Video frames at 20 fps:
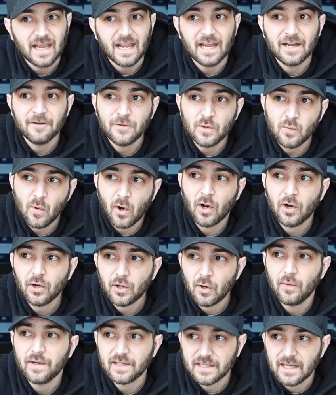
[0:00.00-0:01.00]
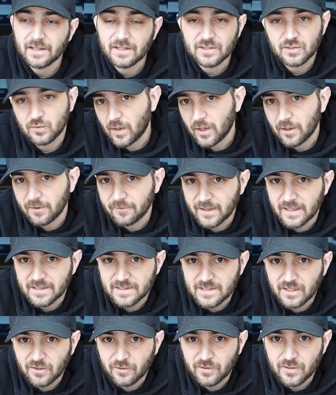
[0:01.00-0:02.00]
And if you are going down this route of
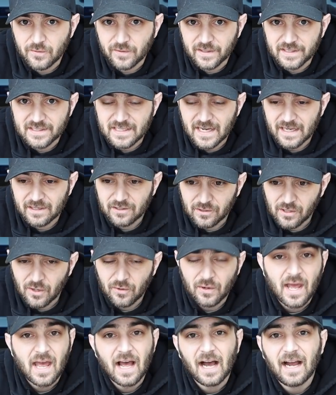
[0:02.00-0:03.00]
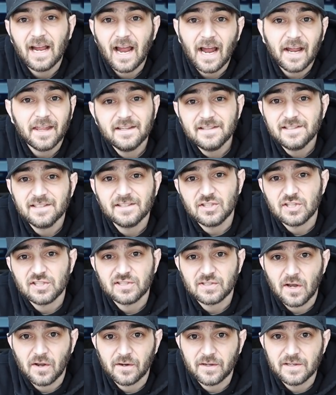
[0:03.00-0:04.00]
considering doing standalone, I highly
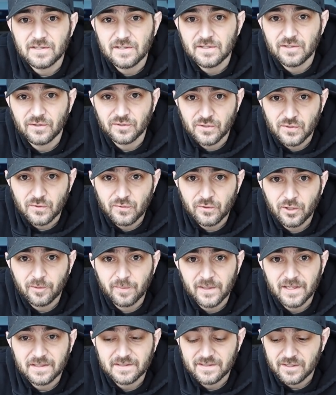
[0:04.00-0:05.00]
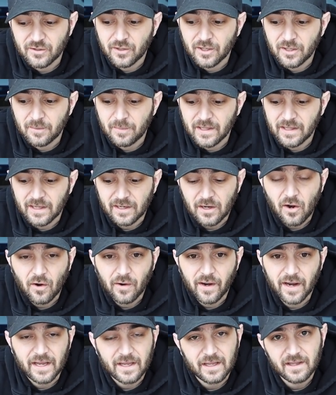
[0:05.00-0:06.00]
suggest talking to your tuner, because they're gonna be like, all
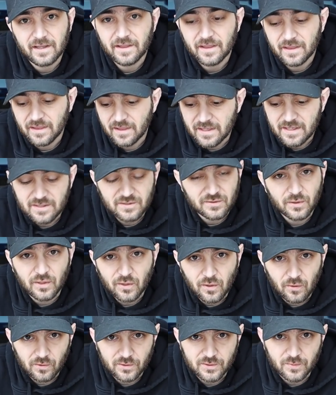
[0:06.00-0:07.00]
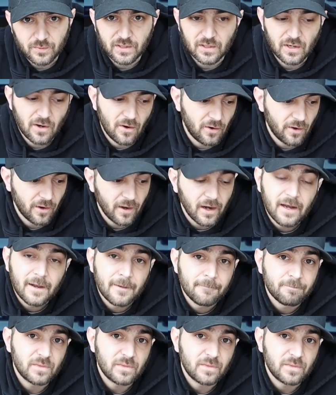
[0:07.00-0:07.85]
right, these are the goals with the car.